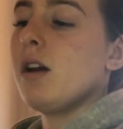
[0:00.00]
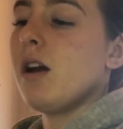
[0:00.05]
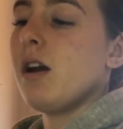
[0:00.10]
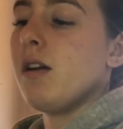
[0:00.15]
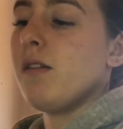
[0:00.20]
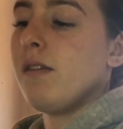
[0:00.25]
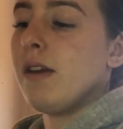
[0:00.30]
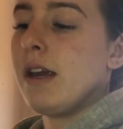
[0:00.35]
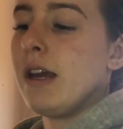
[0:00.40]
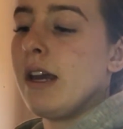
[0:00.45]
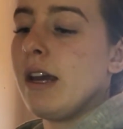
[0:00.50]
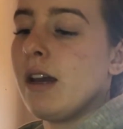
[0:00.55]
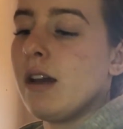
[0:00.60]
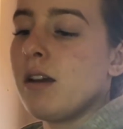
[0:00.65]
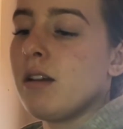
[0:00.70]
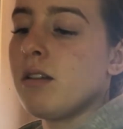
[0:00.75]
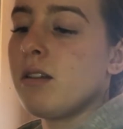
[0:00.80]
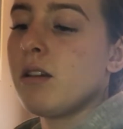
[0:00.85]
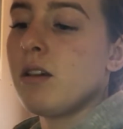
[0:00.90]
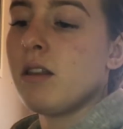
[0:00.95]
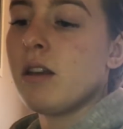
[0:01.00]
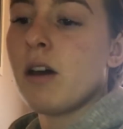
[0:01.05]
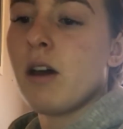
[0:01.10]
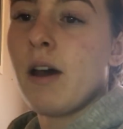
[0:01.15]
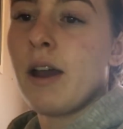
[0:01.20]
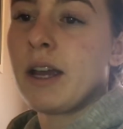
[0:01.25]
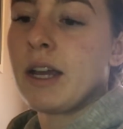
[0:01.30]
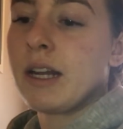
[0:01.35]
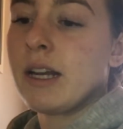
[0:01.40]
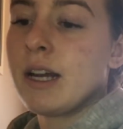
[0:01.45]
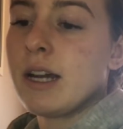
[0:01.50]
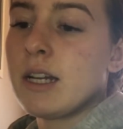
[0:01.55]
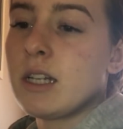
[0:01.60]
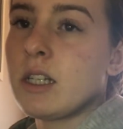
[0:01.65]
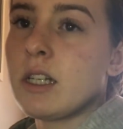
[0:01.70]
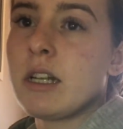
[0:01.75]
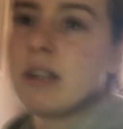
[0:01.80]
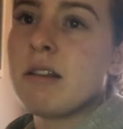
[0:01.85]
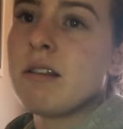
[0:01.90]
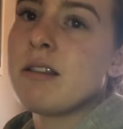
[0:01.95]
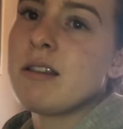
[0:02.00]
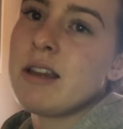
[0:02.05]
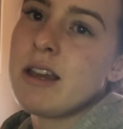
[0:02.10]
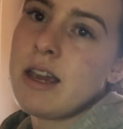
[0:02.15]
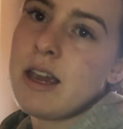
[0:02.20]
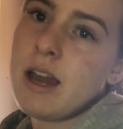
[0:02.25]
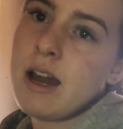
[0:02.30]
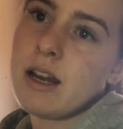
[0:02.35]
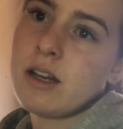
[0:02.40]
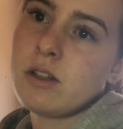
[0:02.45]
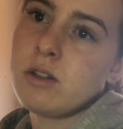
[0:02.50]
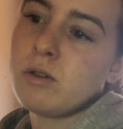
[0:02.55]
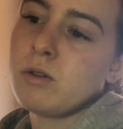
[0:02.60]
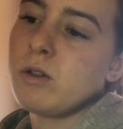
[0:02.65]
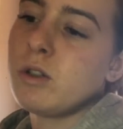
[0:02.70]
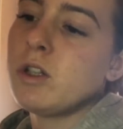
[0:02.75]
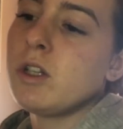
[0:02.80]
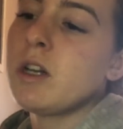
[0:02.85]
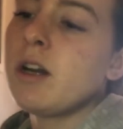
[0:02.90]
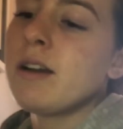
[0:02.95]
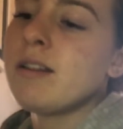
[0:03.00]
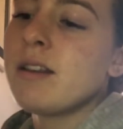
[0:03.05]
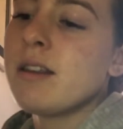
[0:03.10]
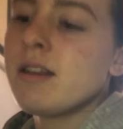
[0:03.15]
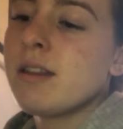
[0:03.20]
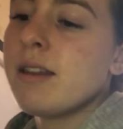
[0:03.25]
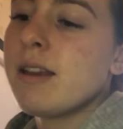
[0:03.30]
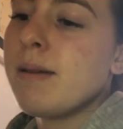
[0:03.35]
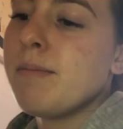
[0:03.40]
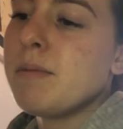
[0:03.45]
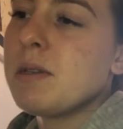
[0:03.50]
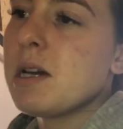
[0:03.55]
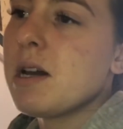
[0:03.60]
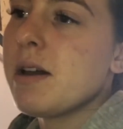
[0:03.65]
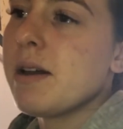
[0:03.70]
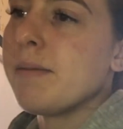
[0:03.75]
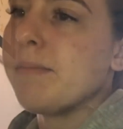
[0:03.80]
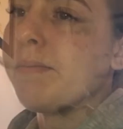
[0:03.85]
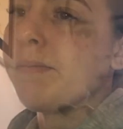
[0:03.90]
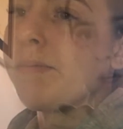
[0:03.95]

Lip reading: over here so that I can actually see and talk to you guys at the same time.